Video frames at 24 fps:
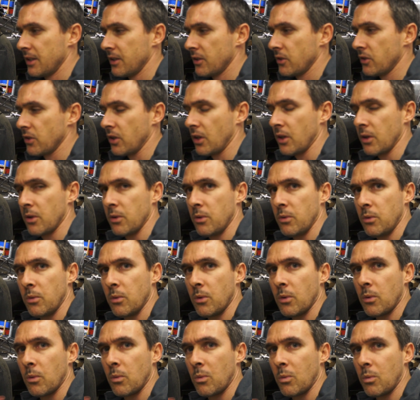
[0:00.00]

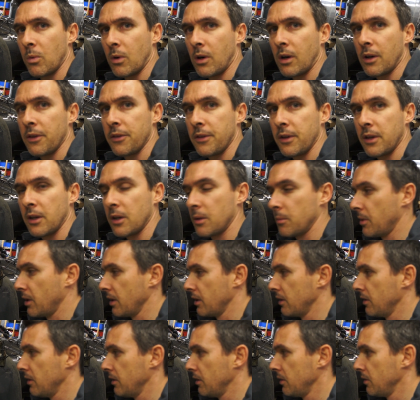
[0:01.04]
So what I think I
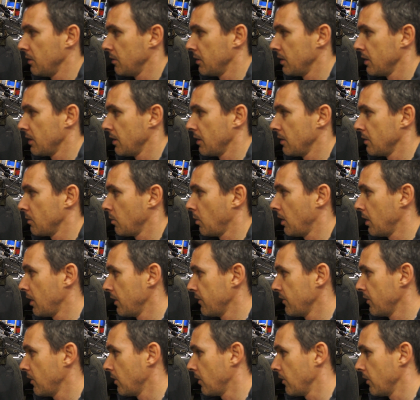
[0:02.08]
might do is, while
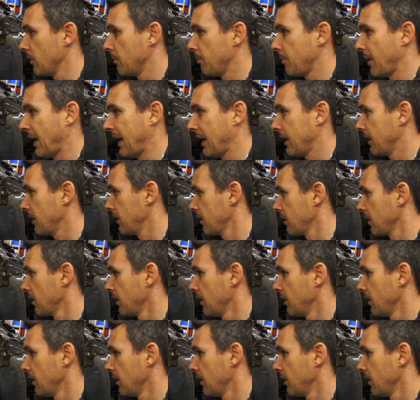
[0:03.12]
I've got the back